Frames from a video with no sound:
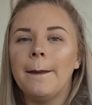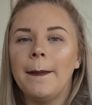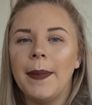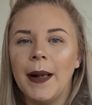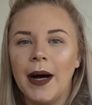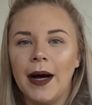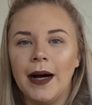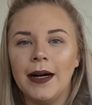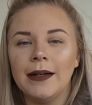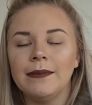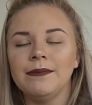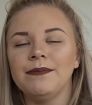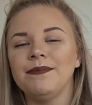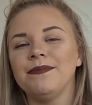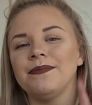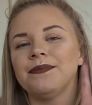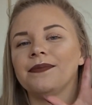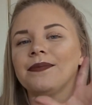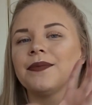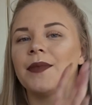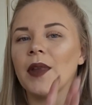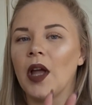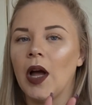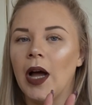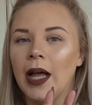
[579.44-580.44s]
but
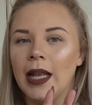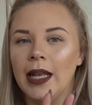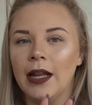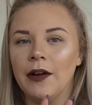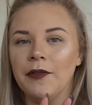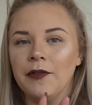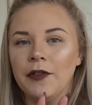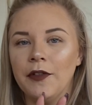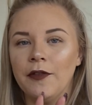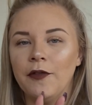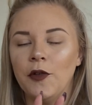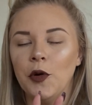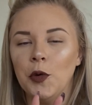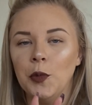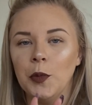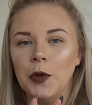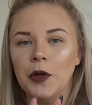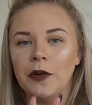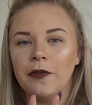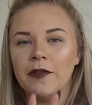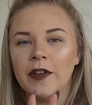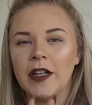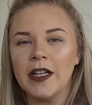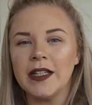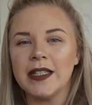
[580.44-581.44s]
I love the
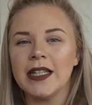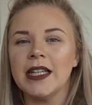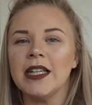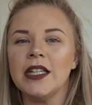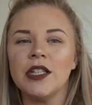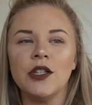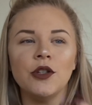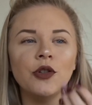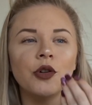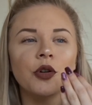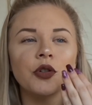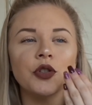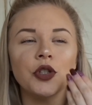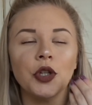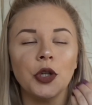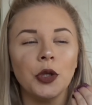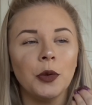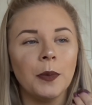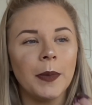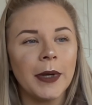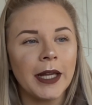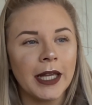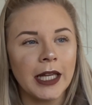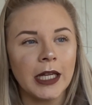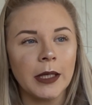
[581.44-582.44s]
formula of this. It's not
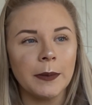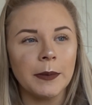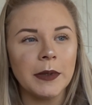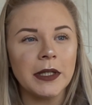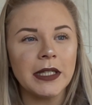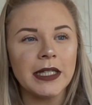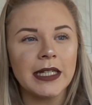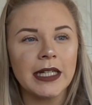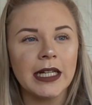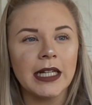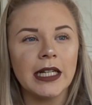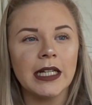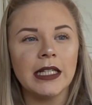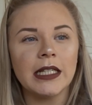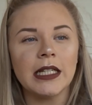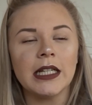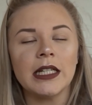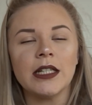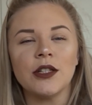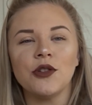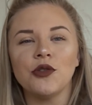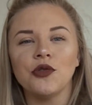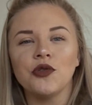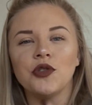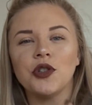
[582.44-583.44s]
too pigmented,
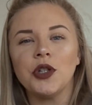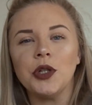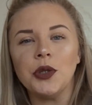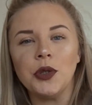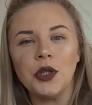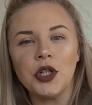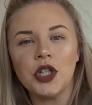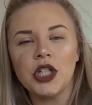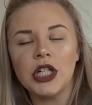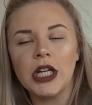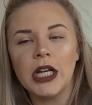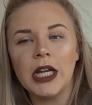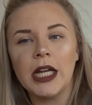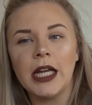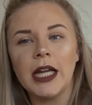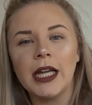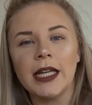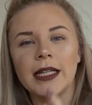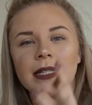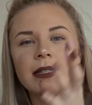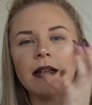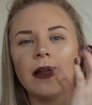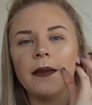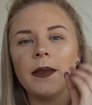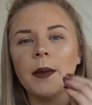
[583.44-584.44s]
it's not too sheer.
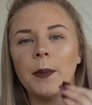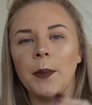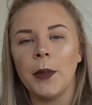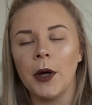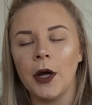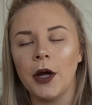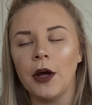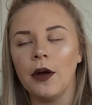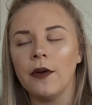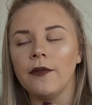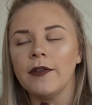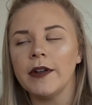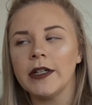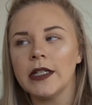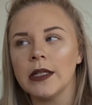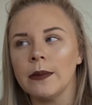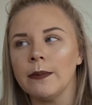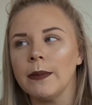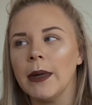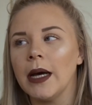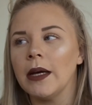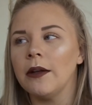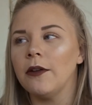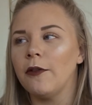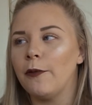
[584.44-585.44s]
It's like the perfect
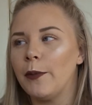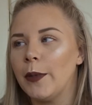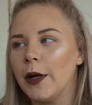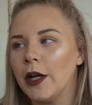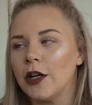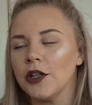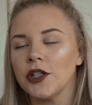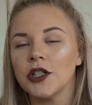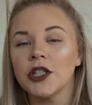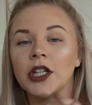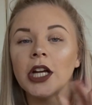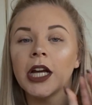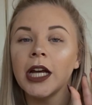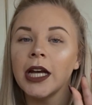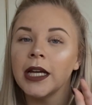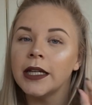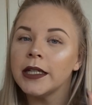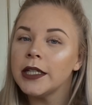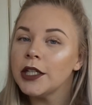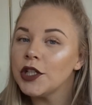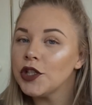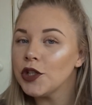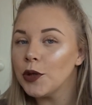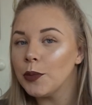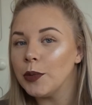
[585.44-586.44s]
amount of blush
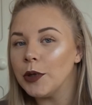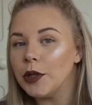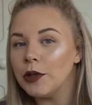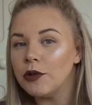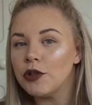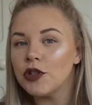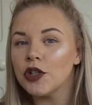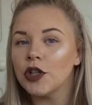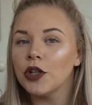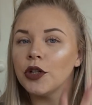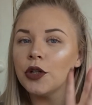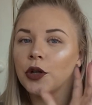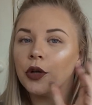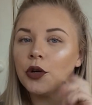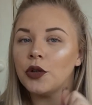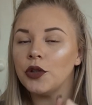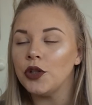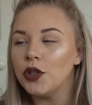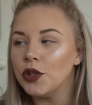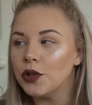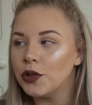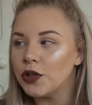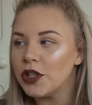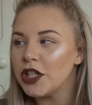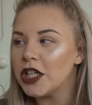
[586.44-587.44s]
distribution
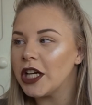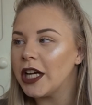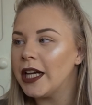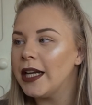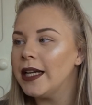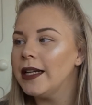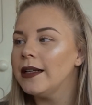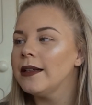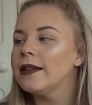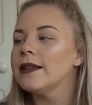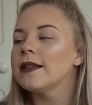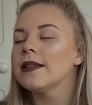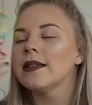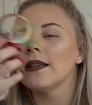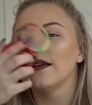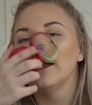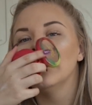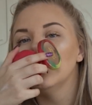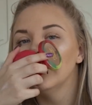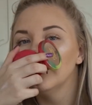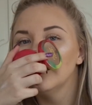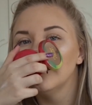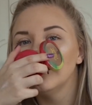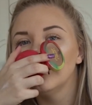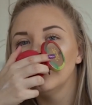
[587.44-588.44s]
on your cheeks.
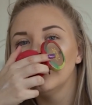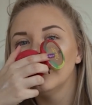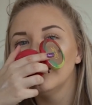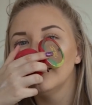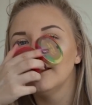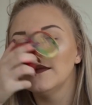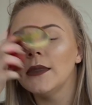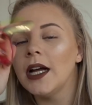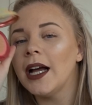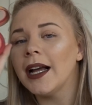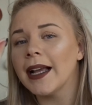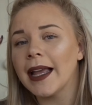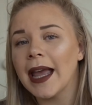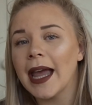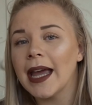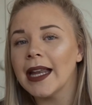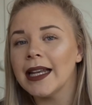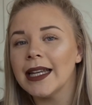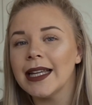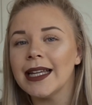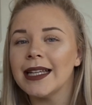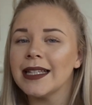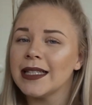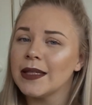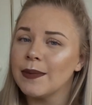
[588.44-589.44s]

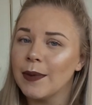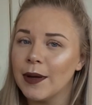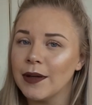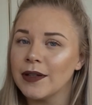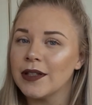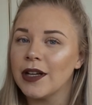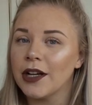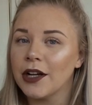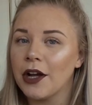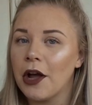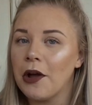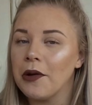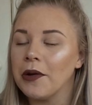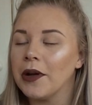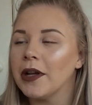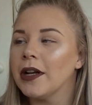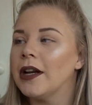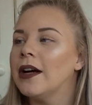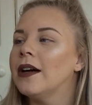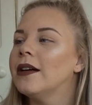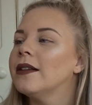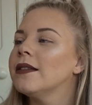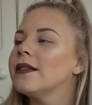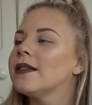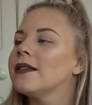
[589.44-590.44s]
Again, it smells like
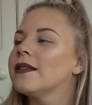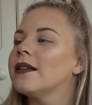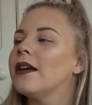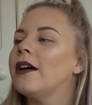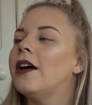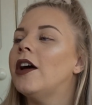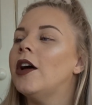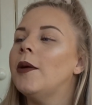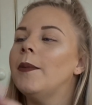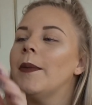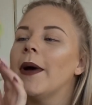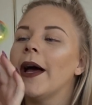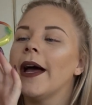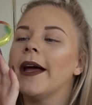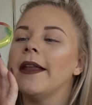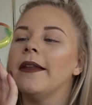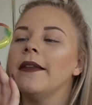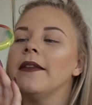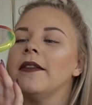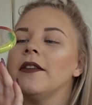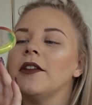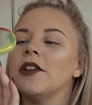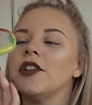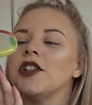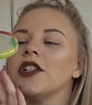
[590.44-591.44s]
coconuts,
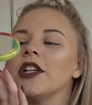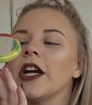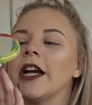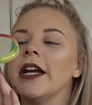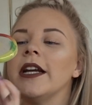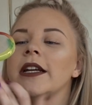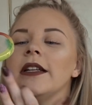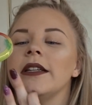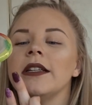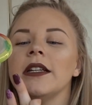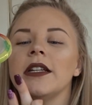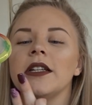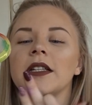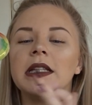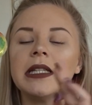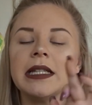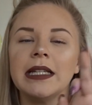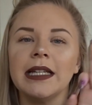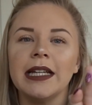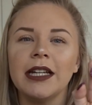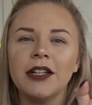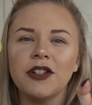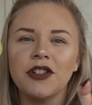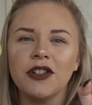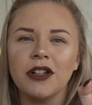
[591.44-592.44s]
and the shade is
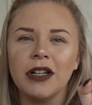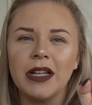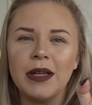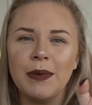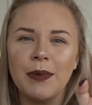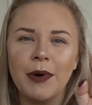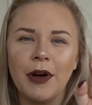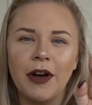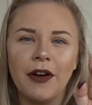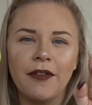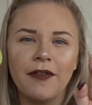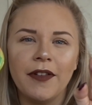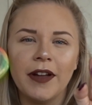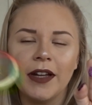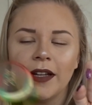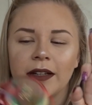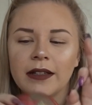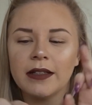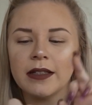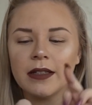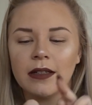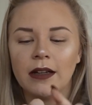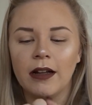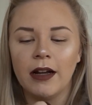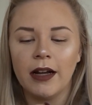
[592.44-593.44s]
literally
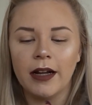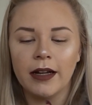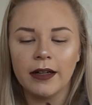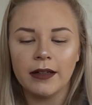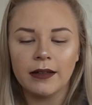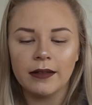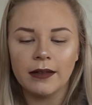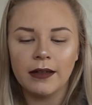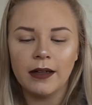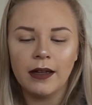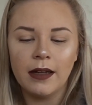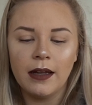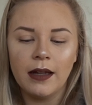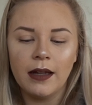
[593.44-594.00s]
perfect. Like,